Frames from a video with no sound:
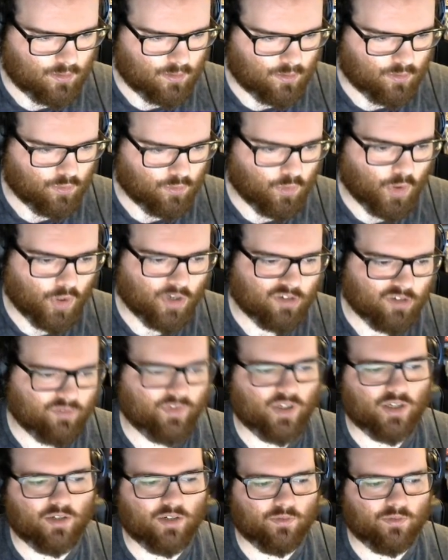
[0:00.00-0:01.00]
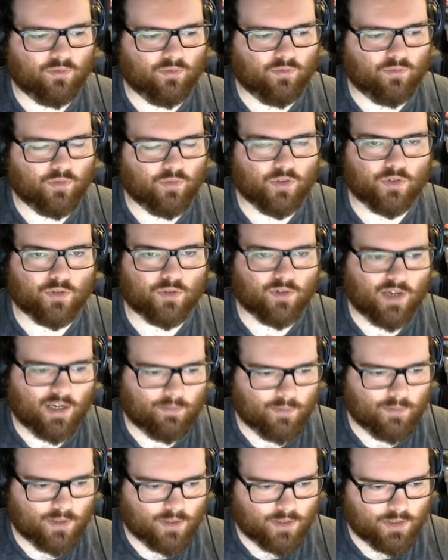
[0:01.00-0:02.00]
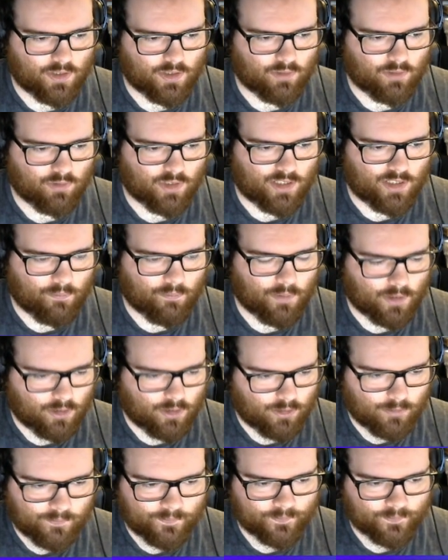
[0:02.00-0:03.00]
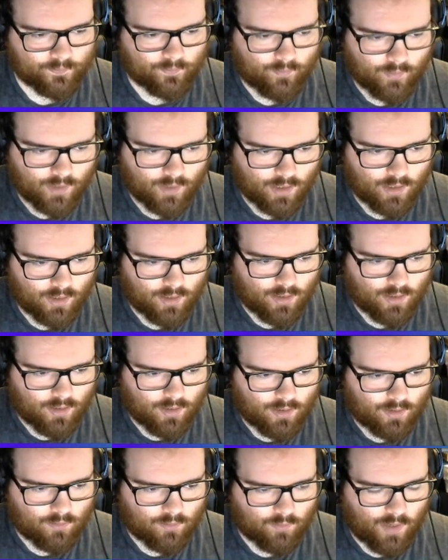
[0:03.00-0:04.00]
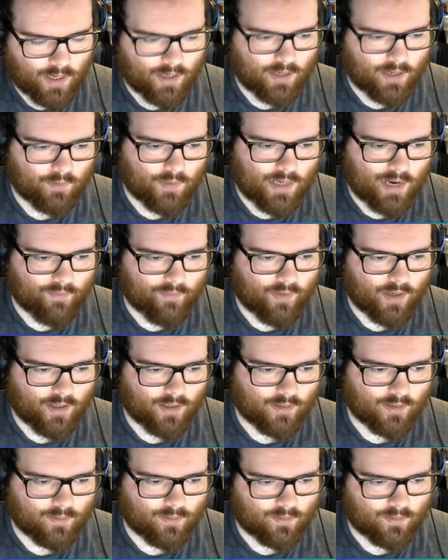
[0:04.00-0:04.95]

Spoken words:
1 over squared, because the reciprocal, when you have a